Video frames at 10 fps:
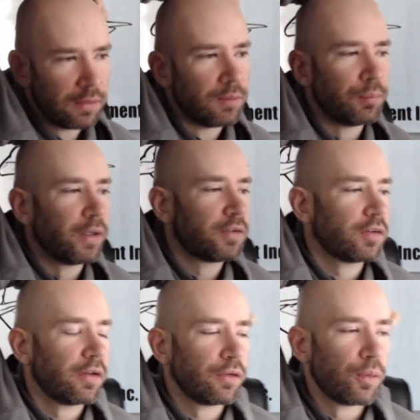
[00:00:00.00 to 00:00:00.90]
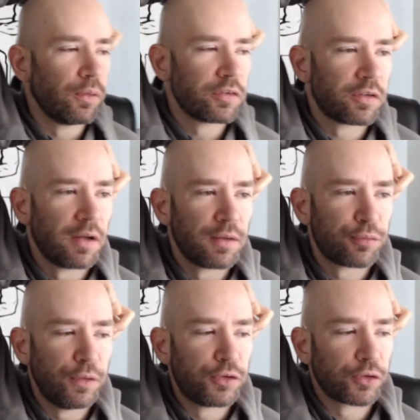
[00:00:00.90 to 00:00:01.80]
But the goal is to not
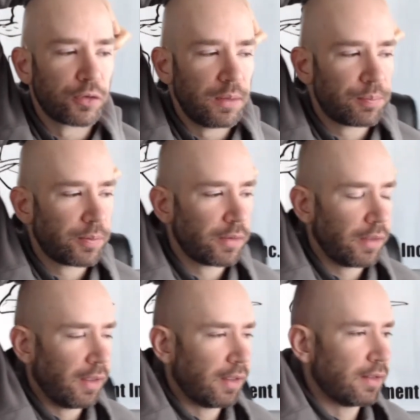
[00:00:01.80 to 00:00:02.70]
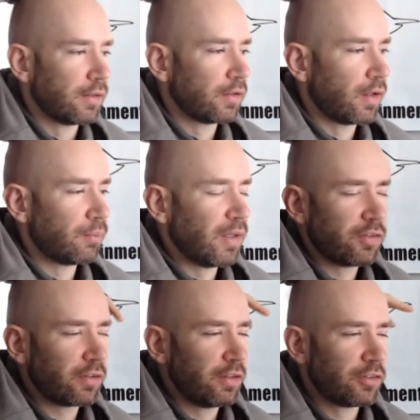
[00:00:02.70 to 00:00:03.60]
feature creep, and
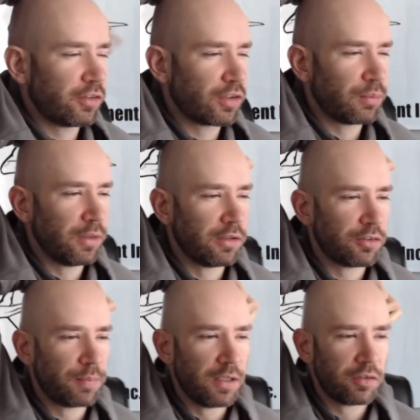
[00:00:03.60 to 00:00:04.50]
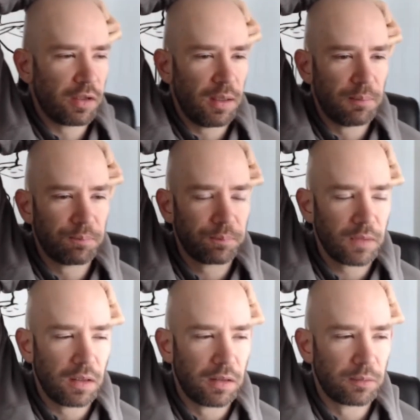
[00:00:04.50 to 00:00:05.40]
basically it's just going to be a space game,
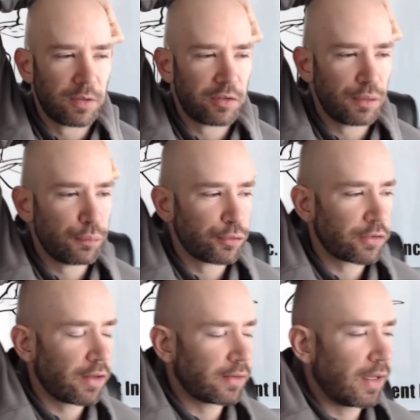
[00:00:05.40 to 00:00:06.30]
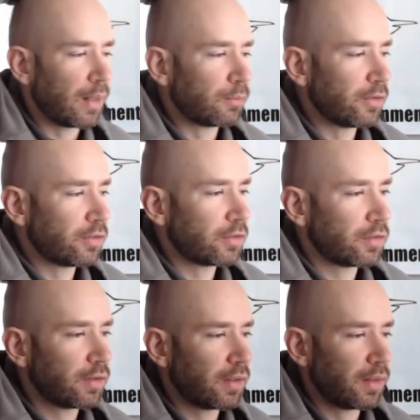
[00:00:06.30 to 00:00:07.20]
Resident Evil style
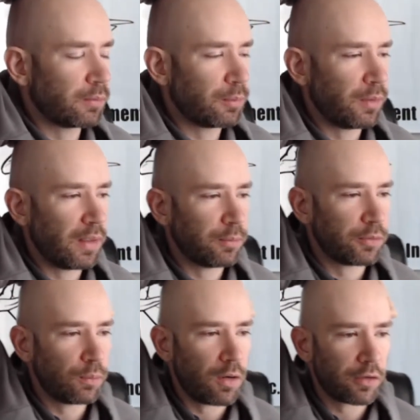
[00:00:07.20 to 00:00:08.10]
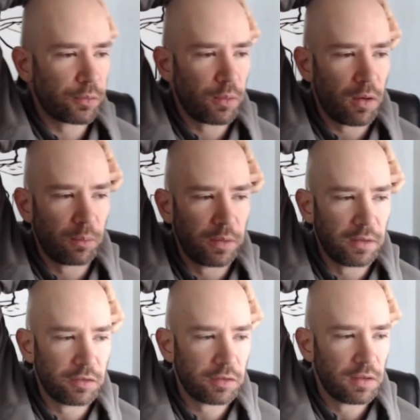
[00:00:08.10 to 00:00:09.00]
cameras. I'm going to be able to walk through hallways,